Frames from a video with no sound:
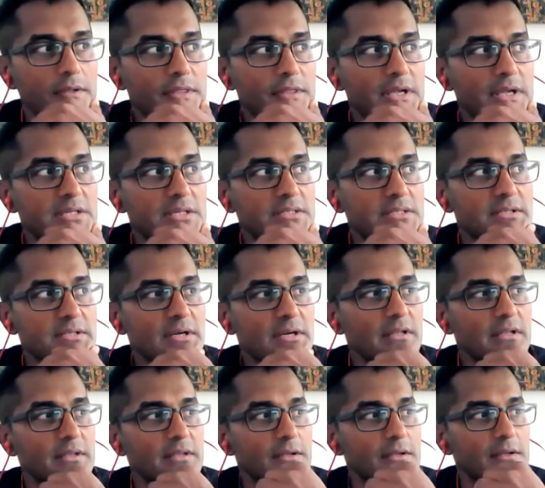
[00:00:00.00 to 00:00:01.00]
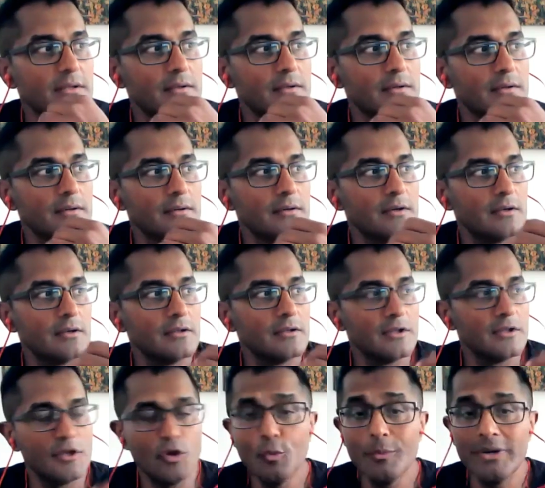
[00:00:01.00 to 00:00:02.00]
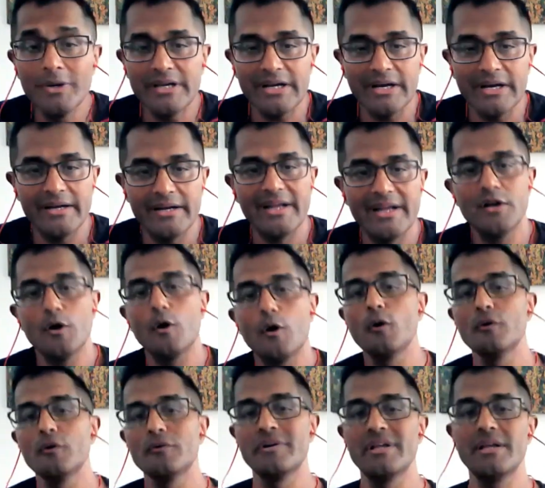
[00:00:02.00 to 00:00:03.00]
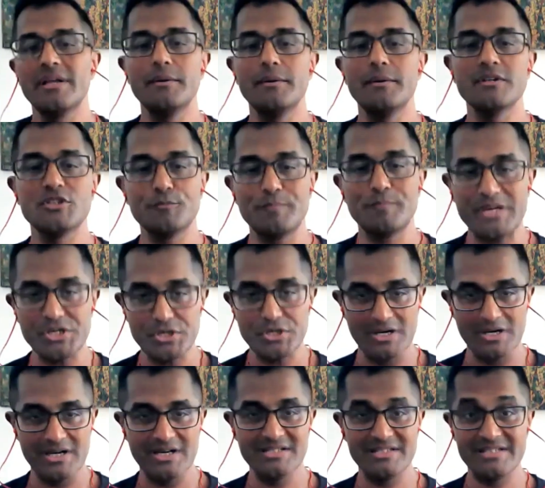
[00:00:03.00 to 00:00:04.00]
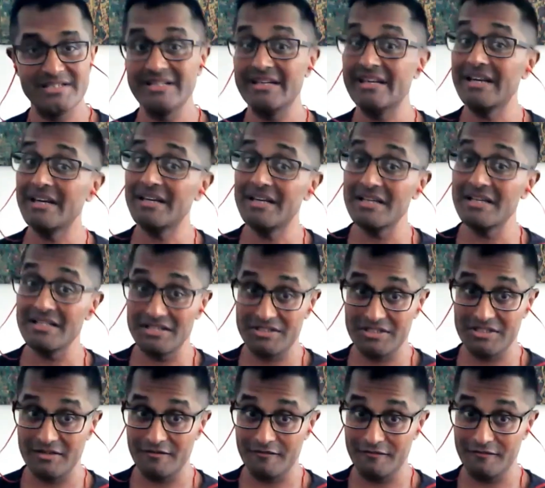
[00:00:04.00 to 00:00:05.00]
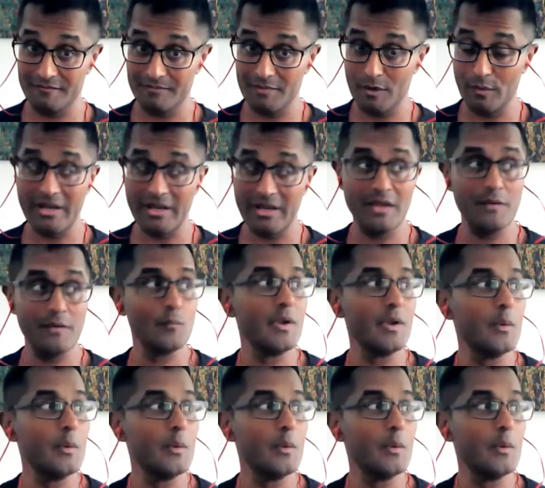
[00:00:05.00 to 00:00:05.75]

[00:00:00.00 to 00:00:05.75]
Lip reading: The thing is, the humankind had already specialized in eating stuff. Okay.